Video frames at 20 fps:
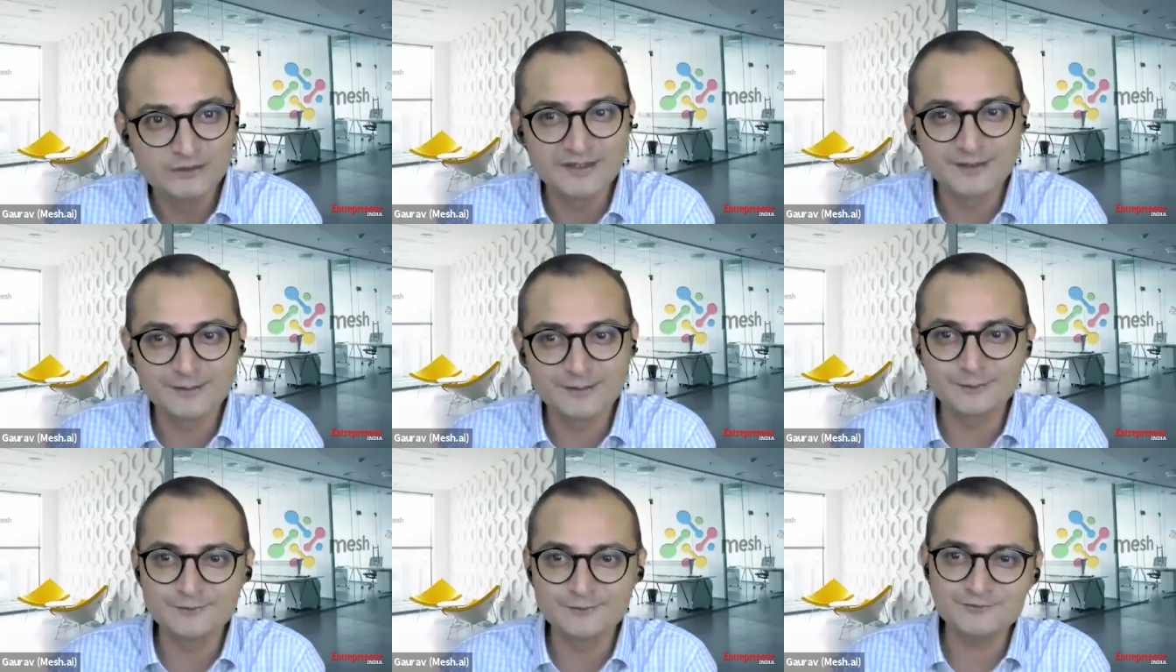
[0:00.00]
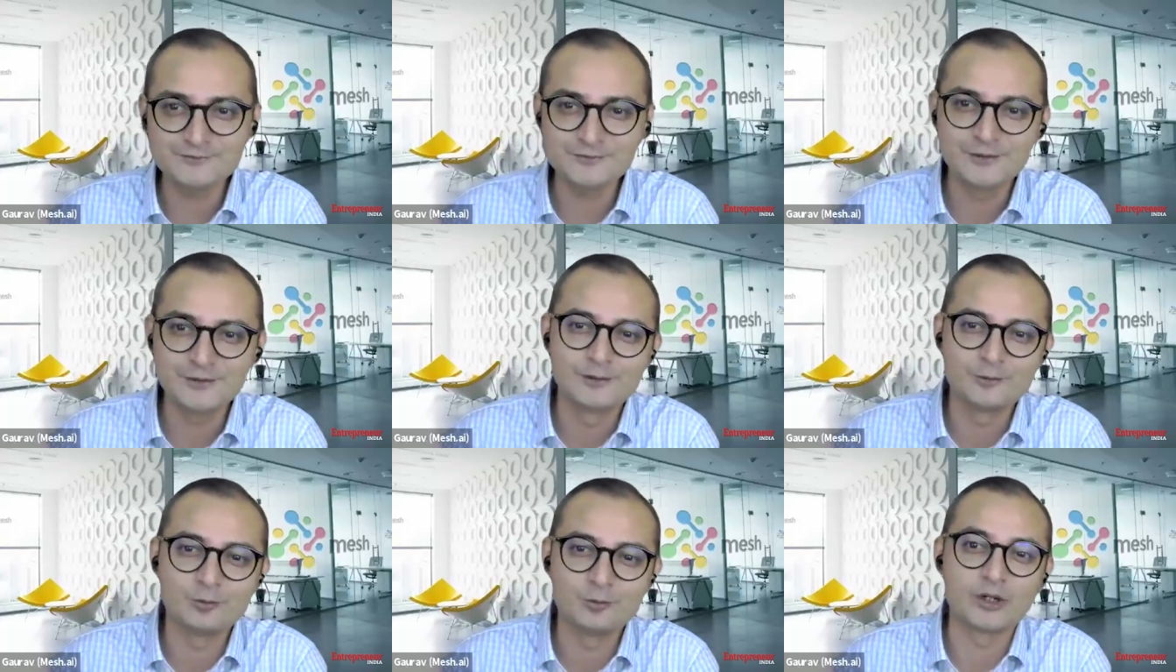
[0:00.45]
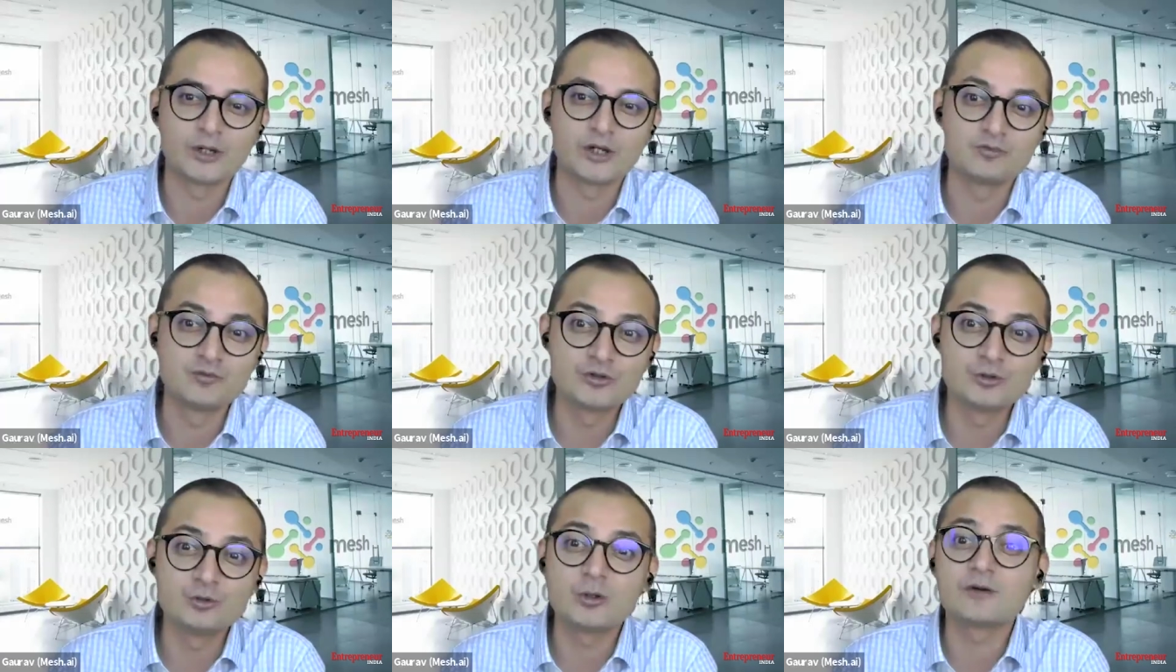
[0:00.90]
rule there is
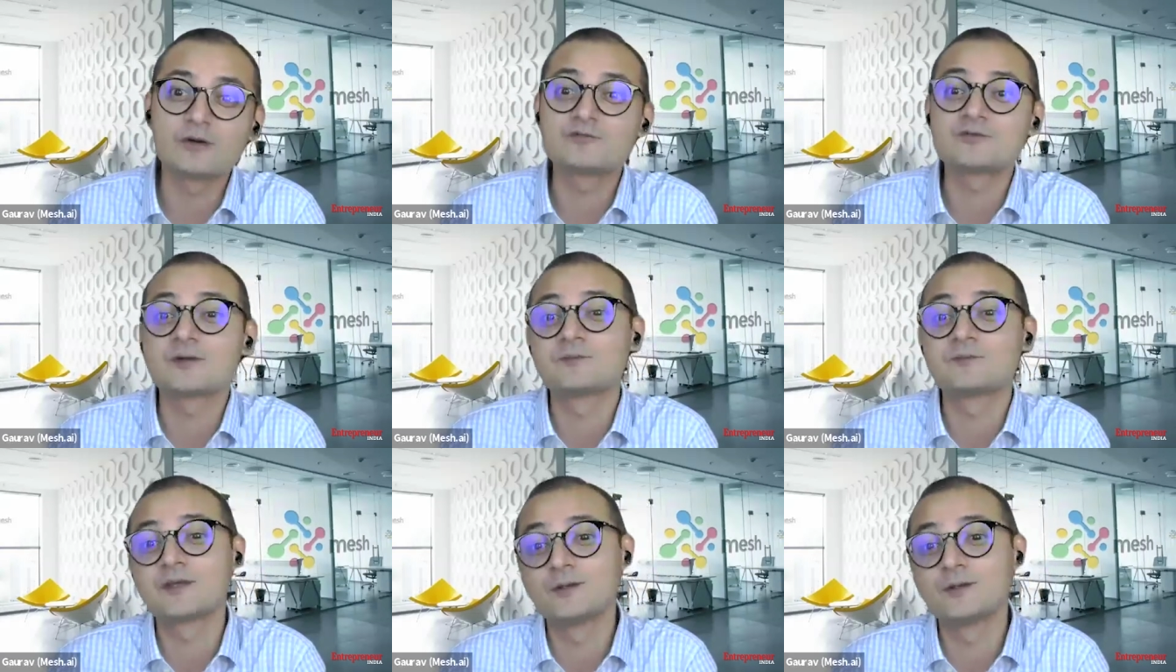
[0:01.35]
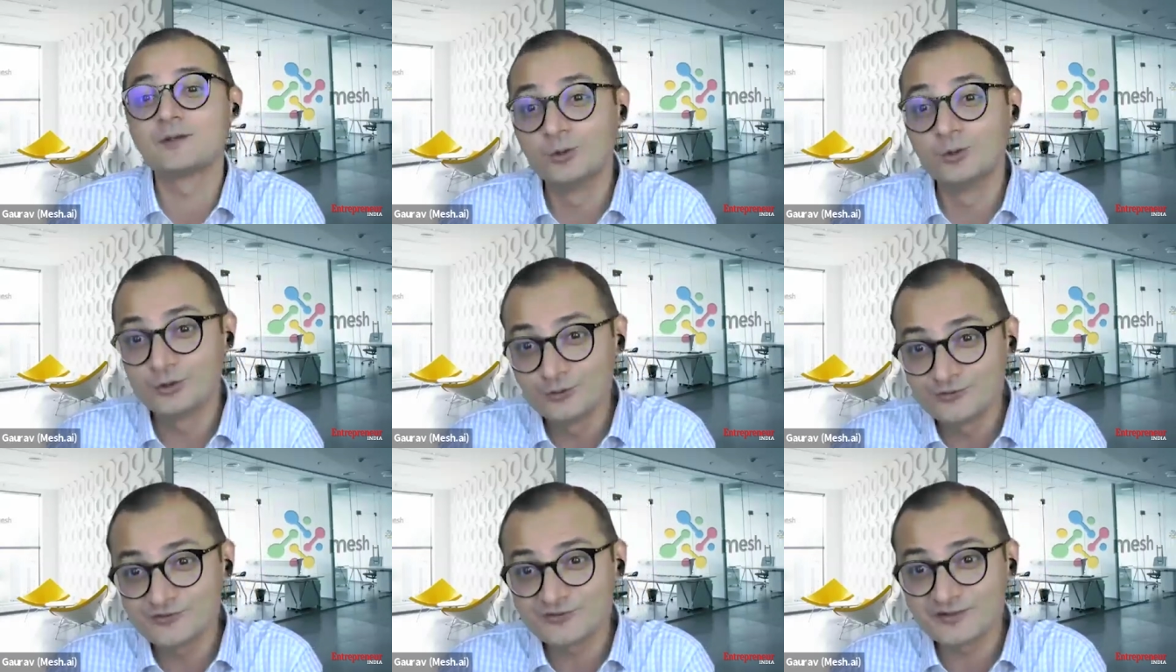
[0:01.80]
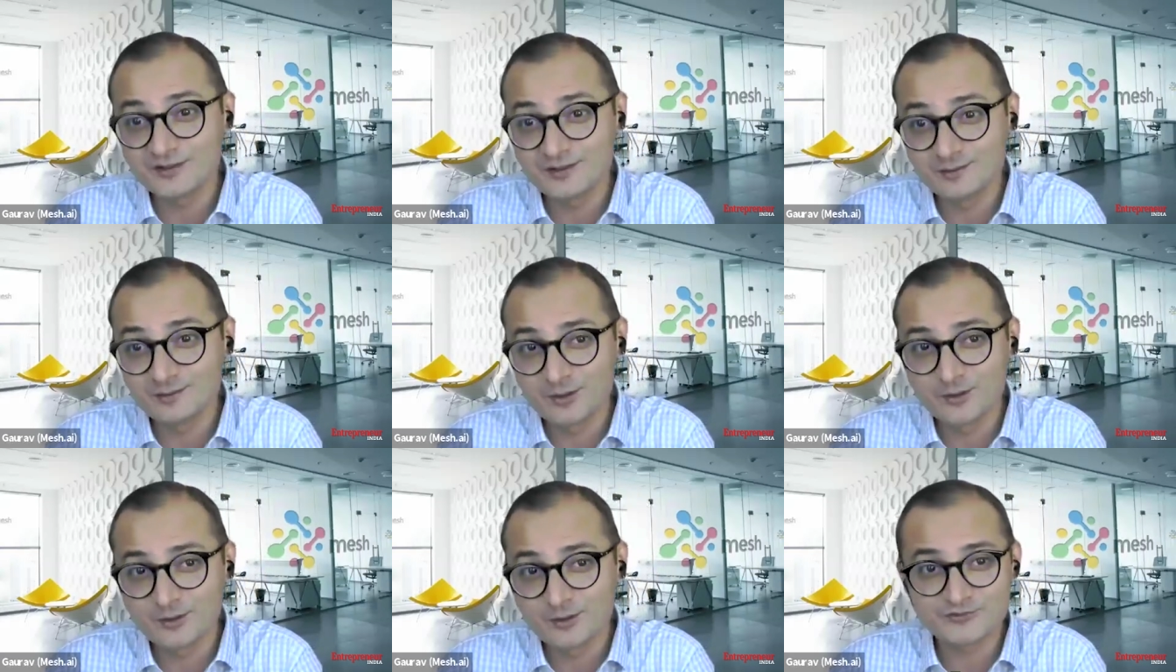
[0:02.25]
whenever you have something good to
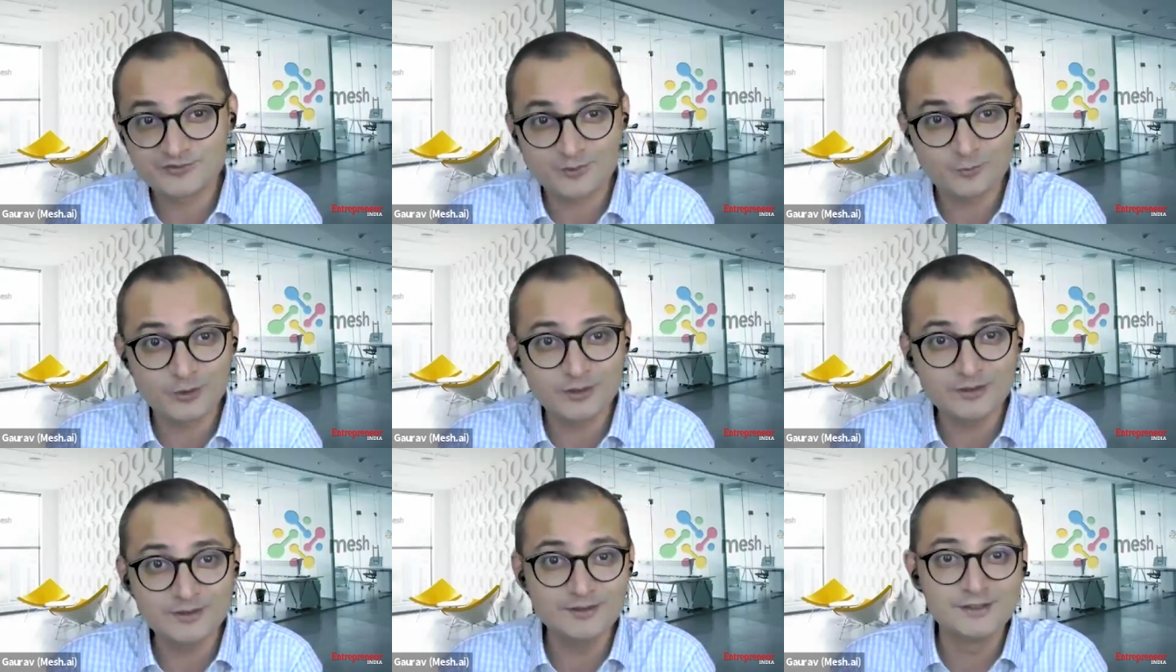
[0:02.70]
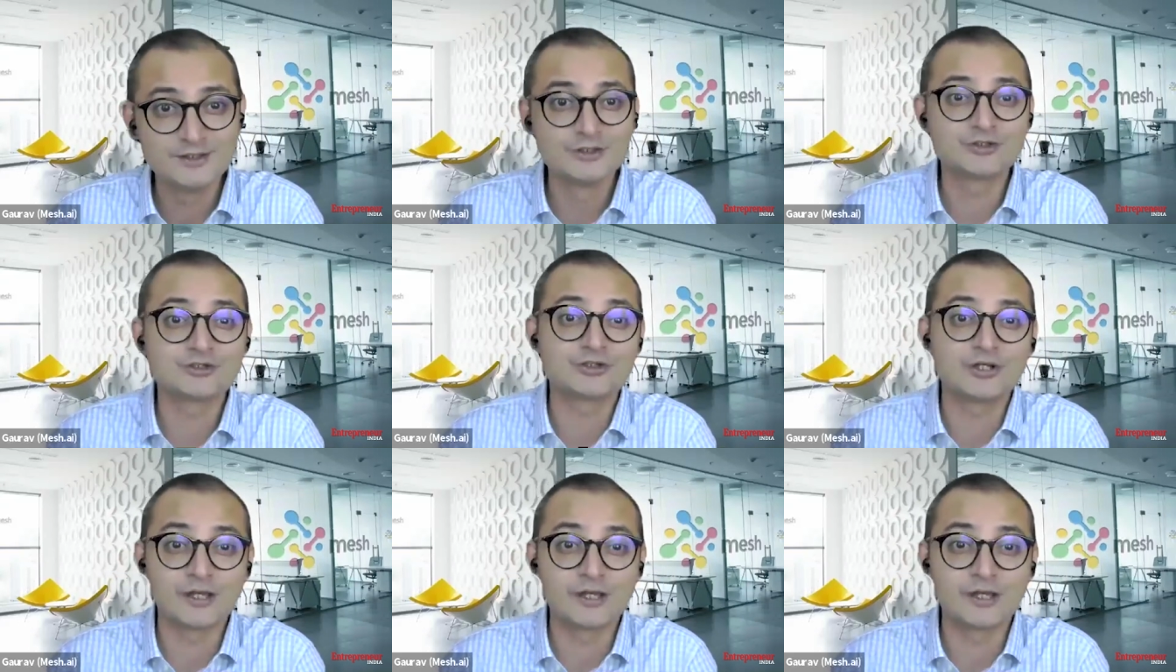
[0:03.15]
say about someone